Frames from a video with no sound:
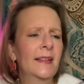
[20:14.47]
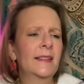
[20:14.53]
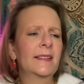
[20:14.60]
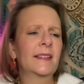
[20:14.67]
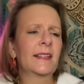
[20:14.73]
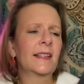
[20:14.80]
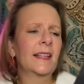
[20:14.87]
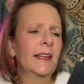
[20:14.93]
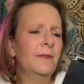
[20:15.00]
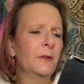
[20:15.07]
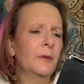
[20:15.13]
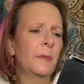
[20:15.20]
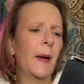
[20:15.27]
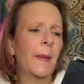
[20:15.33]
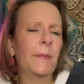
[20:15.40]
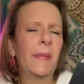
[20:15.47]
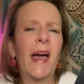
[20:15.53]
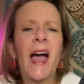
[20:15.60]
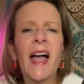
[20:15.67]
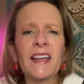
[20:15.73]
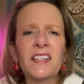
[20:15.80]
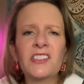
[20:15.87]
delivered my
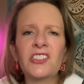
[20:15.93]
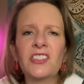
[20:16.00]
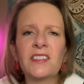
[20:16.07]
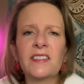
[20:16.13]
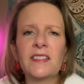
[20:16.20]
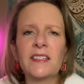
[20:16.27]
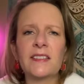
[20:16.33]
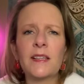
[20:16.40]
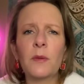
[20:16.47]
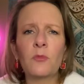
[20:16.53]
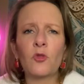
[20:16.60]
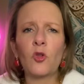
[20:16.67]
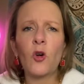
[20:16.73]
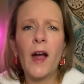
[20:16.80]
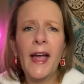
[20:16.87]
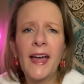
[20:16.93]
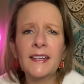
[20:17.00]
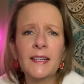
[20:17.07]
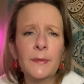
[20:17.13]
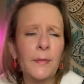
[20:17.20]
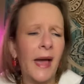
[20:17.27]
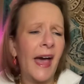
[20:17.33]
packages to some
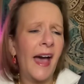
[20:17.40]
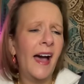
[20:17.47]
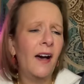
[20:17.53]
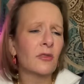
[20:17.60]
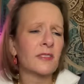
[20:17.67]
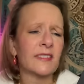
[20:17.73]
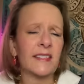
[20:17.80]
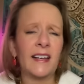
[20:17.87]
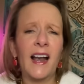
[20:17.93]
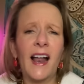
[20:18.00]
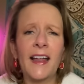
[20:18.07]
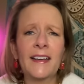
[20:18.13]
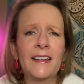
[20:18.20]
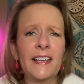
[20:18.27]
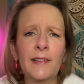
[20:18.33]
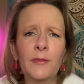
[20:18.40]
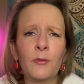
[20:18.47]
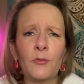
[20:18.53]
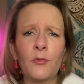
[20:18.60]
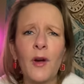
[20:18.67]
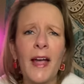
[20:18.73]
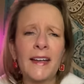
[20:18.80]
random house that I didn't
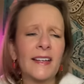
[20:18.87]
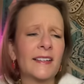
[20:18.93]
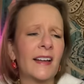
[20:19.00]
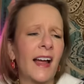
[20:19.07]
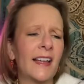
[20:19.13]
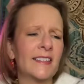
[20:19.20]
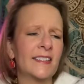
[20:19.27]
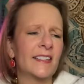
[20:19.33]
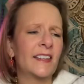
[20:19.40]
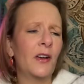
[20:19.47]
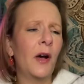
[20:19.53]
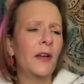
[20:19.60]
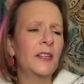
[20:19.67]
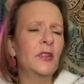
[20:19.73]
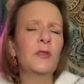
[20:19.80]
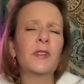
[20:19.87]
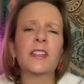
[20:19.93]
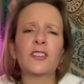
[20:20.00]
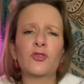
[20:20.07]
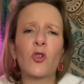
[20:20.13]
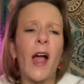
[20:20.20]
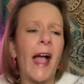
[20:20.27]
even recognize. You know how you can
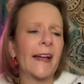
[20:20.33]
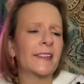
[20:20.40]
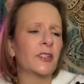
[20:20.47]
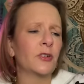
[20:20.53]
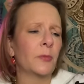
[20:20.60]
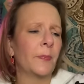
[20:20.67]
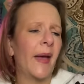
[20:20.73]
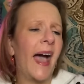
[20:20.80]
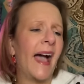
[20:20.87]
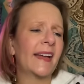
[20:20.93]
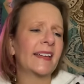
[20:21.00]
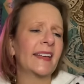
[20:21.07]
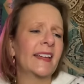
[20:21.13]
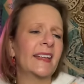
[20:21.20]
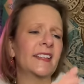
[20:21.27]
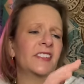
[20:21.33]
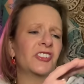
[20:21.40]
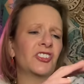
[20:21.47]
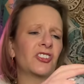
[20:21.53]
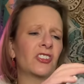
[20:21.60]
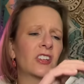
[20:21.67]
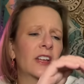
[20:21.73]
track your
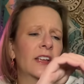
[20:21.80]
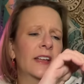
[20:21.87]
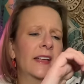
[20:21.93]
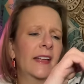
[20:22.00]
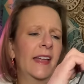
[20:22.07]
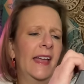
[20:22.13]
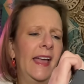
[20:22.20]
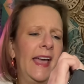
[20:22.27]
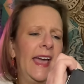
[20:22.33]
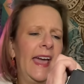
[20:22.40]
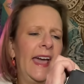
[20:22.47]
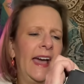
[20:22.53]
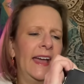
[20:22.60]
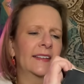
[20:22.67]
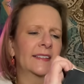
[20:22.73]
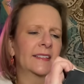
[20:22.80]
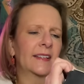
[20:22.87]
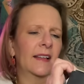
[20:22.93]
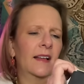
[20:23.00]
package and